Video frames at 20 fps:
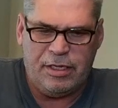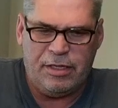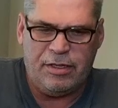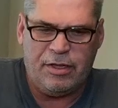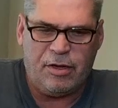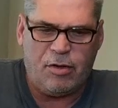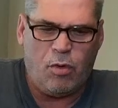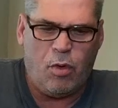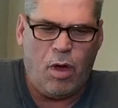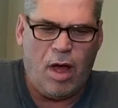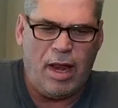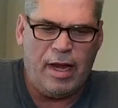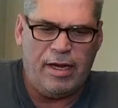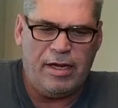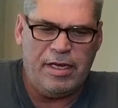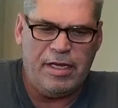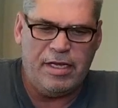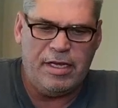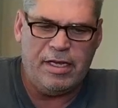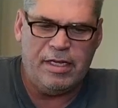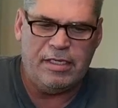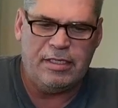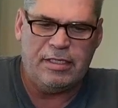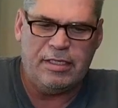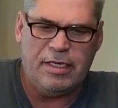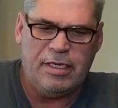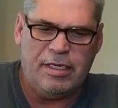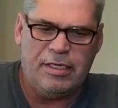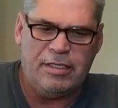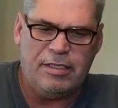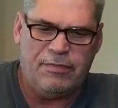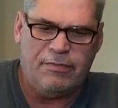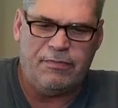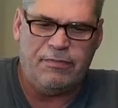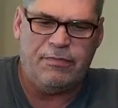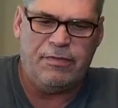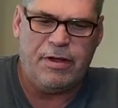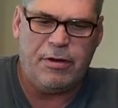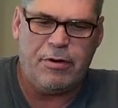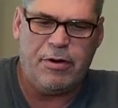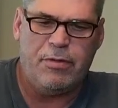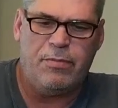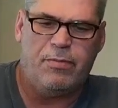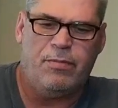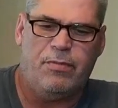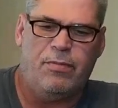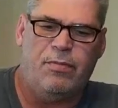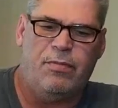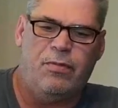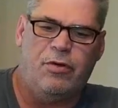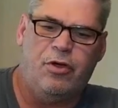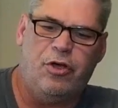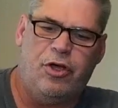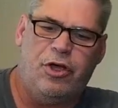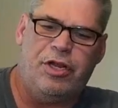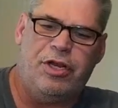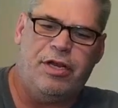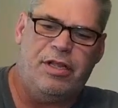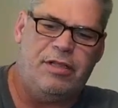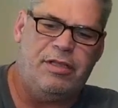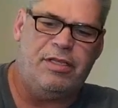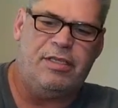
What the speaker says: the quality is very good.